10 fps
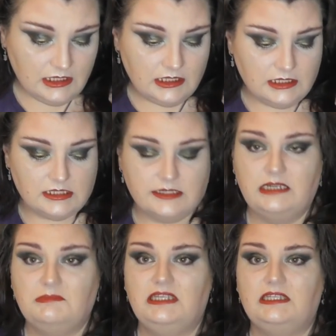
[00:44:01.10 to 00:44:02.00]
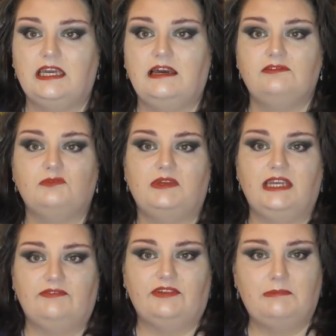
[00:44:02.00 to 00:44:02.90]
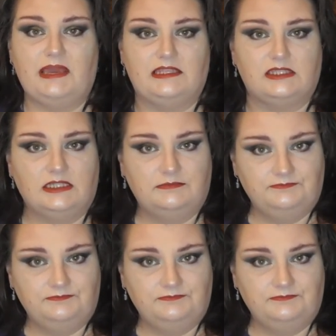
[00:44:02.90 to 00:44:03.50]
Because it's only me in the house and we have no pets.